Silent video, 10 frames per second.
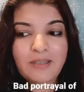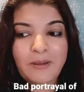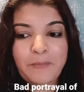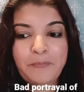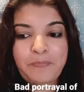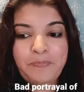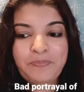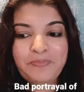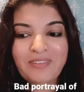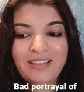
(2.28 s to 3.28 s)
is,
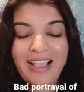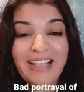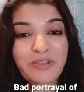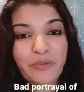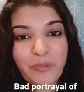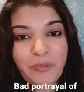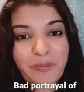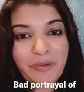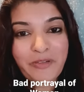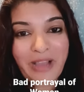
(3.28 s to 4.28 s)
as a
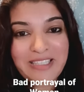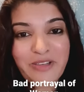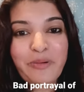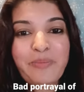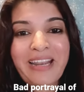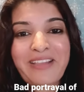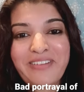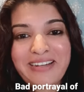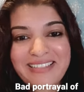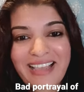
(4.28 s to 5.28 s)
woman, I
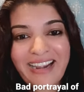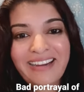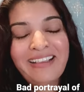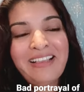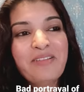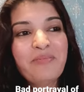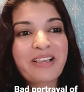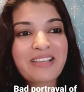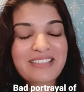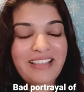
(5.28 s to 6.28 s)
felt sad
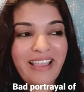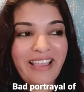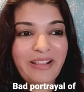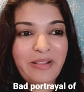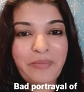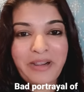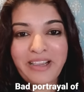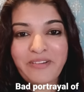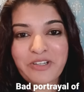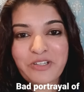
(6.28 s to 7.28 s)
because the
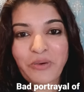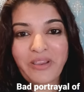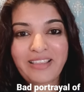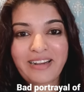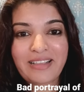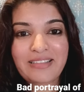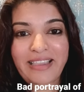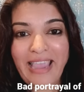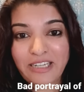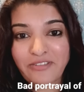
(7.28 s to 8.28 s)
media was showing that as
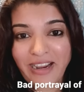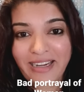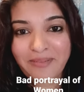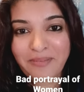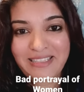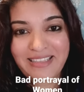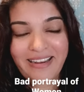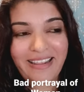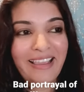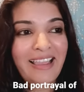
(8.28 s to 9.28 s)
a cat fight,
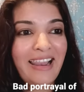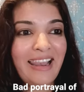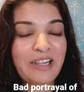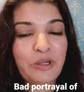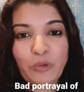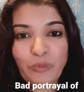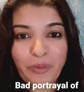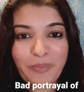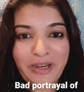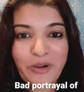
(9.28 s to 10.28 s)
basically, like two
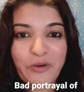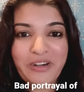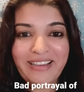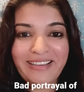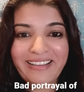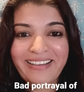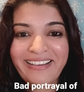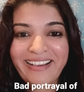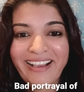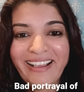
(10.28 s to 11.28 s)
women holding
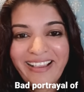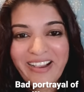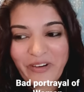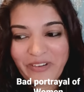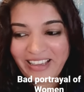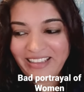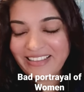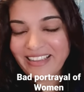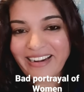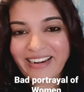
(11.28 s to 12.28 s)

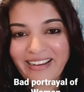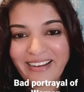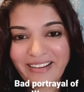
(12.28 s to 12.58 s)
their